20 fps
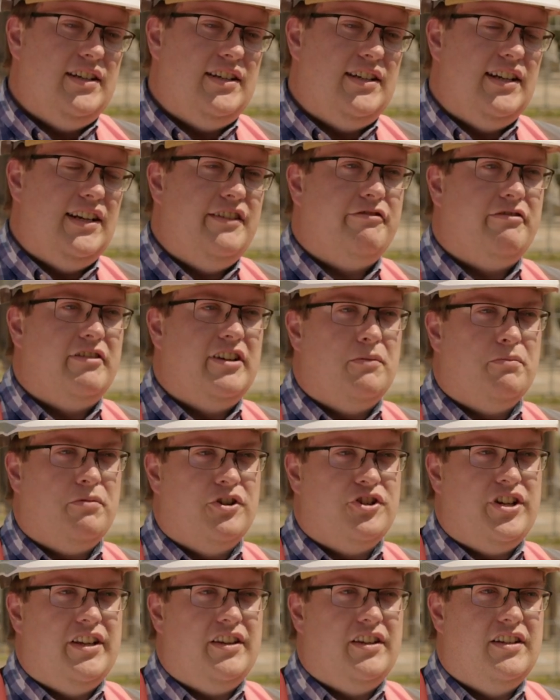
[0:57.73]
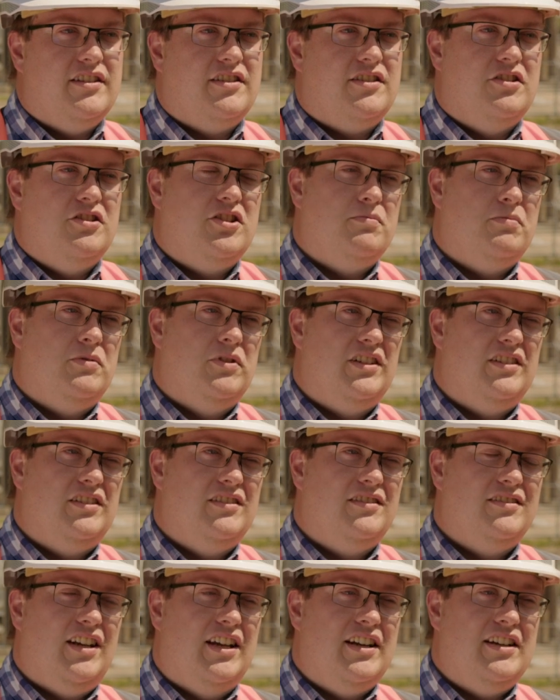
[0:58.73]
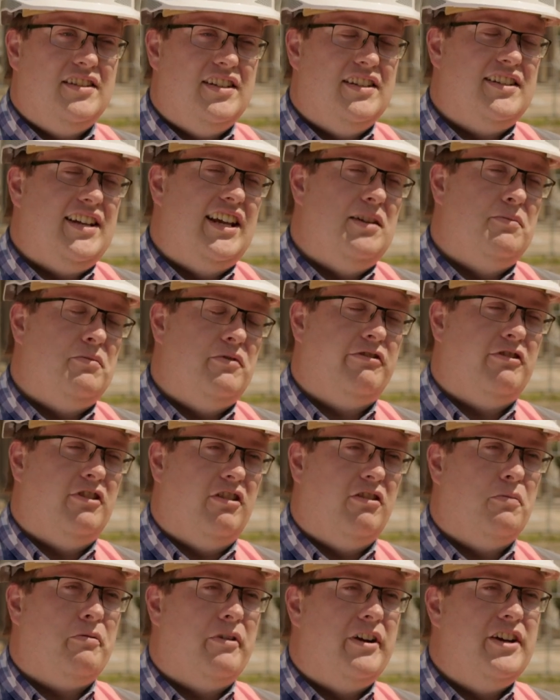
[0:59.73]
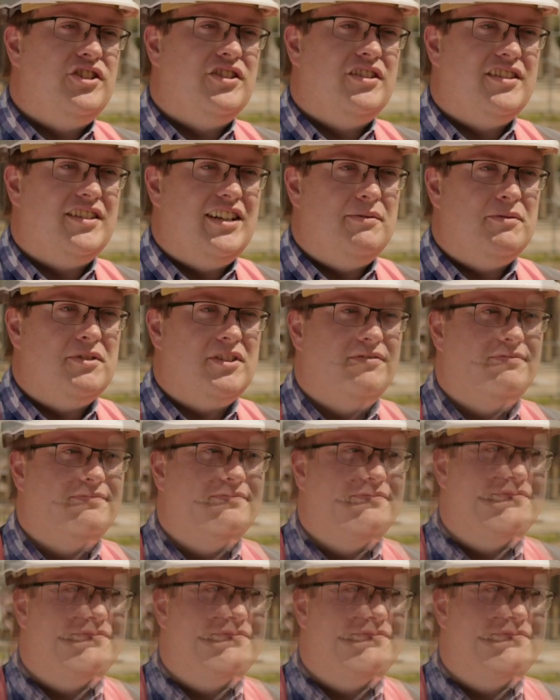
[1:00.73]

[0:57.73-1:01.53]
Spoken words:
delivering a project that's suitable and sustainable for our operations teams.